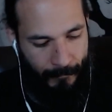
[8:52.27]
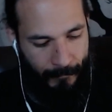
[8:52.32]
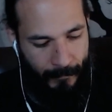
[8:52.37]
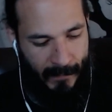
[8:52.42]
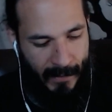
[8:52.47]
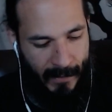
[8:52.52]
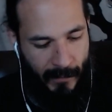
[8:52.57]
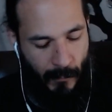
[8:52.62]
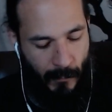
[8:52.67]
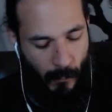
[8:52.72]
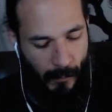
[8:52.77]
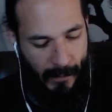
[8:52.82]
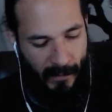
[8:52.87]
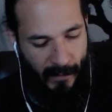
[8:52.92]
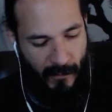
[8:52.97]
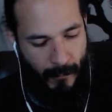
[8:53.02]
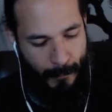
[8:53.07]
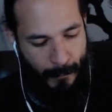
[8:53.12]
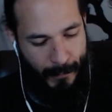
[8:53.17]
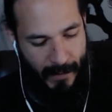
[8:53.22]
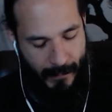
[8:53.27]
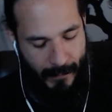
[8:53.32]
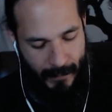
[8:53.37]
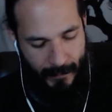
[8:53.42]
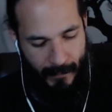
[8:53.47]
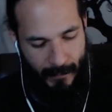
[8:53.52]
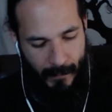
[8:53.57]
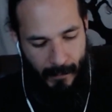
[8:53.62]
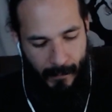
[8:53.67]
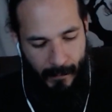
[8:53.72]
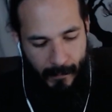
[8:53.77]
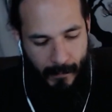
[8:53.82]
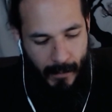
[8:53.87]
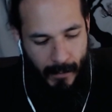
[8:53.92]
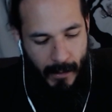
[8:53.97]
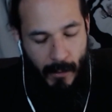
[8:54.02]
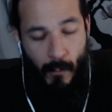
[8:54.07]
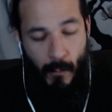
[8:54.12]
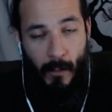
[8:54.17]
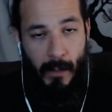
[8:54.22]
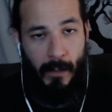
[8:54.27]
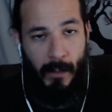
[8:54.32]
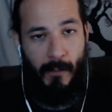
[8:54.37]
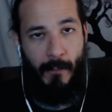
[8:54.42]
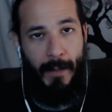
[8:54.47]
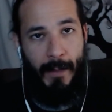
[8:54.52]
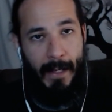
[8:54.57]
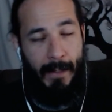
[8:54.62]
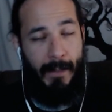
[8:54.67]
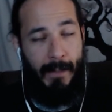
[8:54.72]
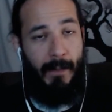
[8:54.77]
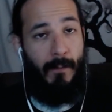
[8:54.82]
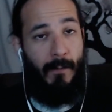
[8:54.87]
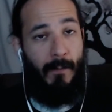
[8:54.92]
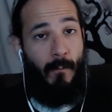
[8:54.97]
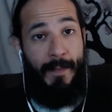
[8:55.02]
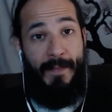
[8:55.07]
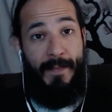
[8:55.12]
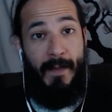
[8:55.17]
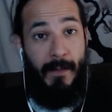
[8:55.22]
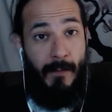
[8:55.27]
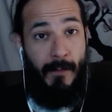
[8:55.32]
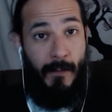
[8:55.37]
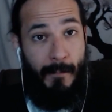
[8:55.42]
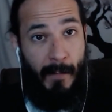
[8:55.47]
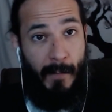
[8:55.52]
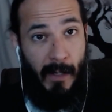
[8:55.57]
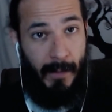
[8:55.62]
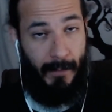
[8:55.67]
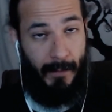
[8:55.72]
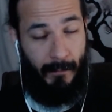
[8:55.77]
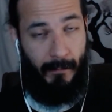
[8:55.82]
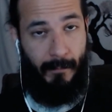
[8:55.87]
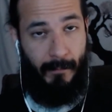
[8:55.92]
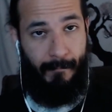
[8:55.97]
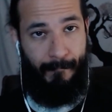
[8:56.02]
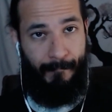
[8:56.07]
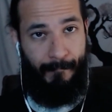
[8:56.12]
that you are experiencing, you are creating within your mind.